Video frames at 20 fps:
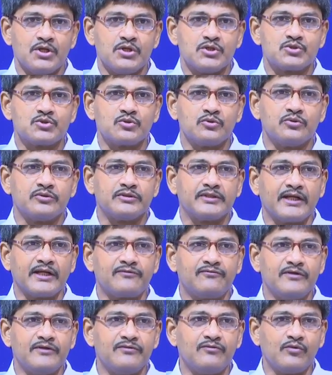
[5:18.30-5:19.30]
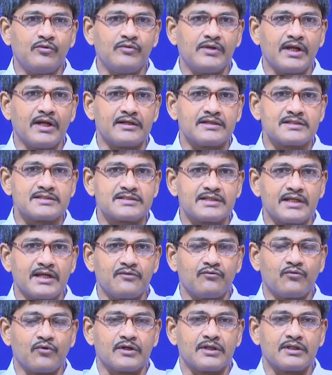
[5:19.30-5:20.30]
So, that way we will
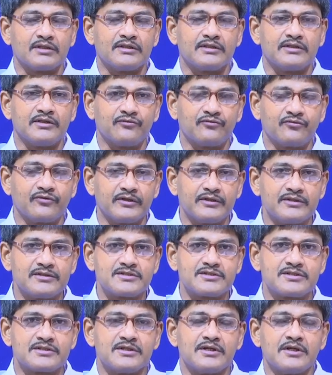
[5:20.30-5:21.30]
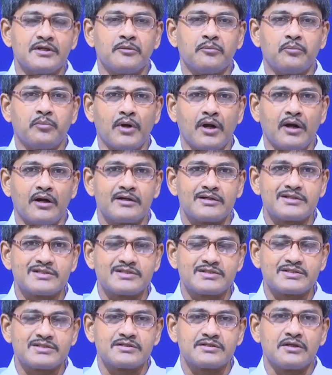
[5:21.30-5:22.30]
understand what are the different
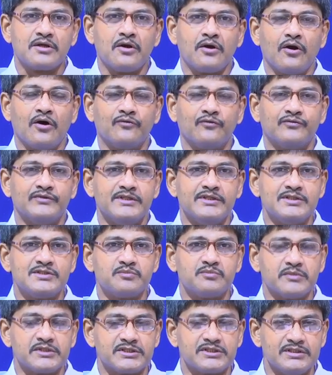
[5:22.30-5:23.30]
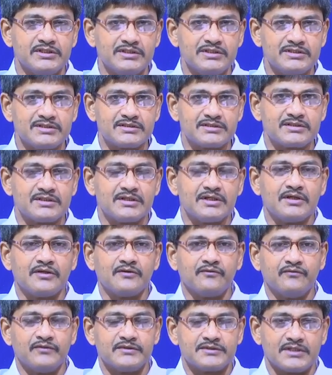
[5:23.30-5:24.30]
parts of these machines
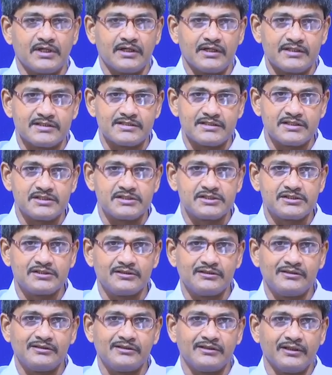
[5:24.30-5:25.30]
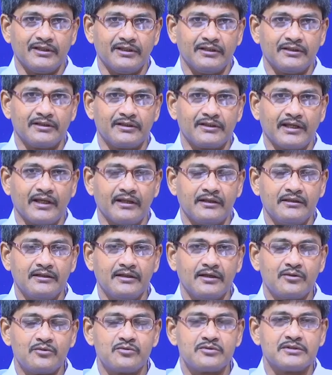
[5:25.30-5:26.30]
which are essential in carrying
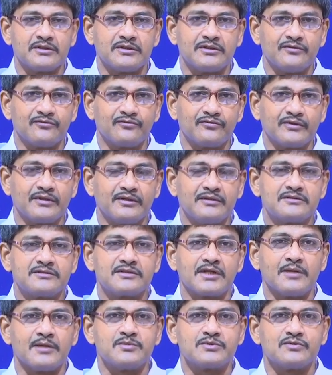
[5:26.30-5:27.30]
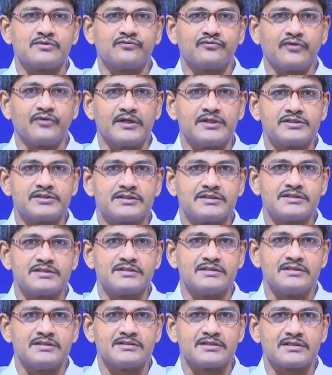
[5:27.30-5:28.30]
out the different types of functions
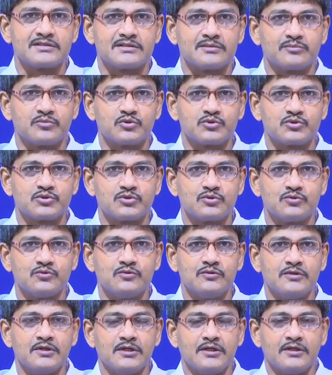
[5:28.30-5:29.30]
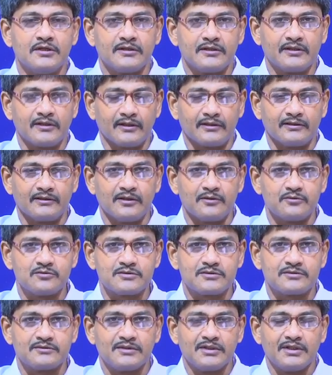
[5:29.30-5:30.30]
these are supposed to carry
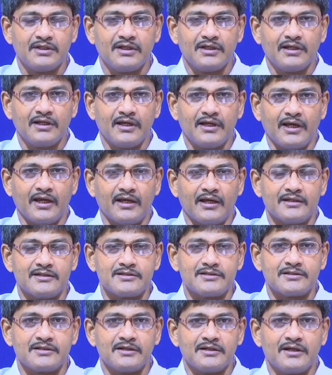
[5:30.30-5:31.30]
out. And